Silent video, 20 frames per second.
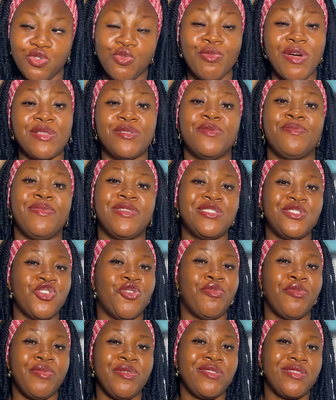you might be
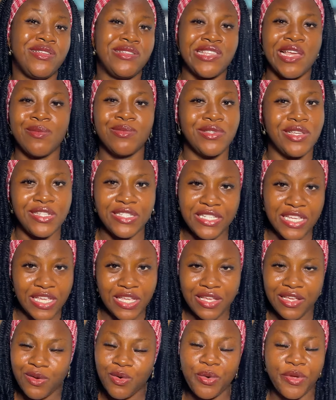bathing your baby 3 times a
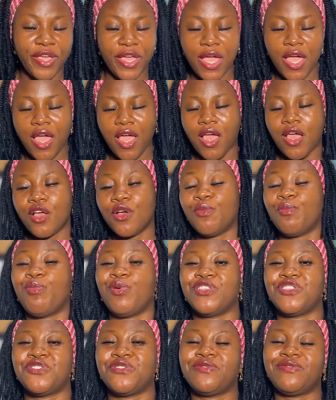day, okay?
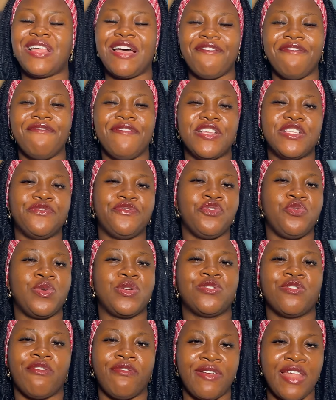But that first few
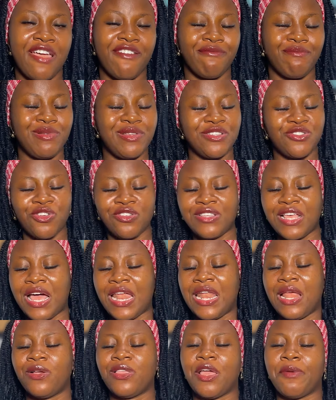weeks of life, please just
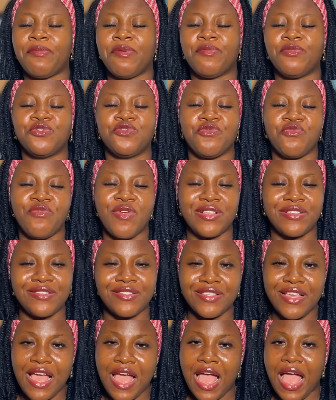allow that baby to
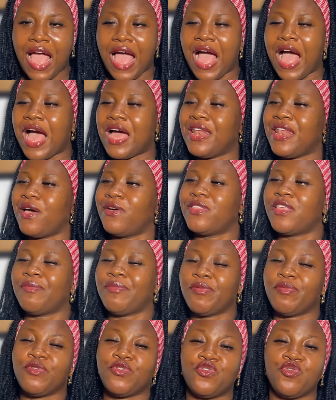rest. Allow
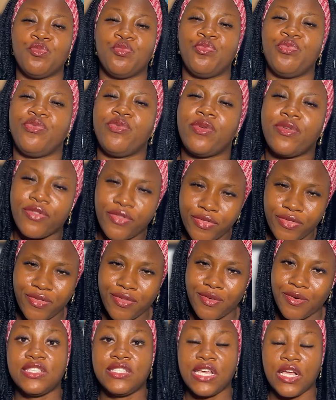that baby to breathe.
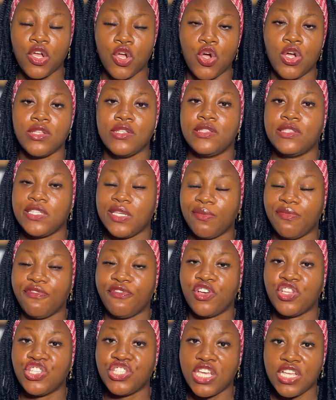The second tip
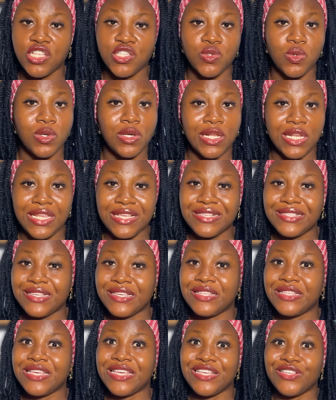for gentle
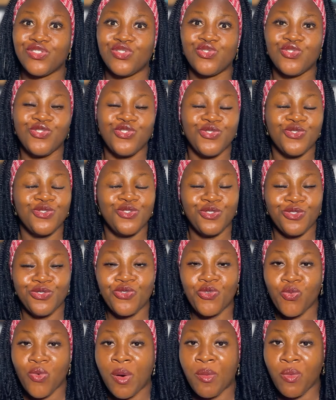cleansing is to use
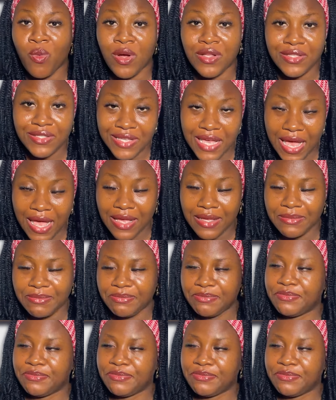lukewarm water.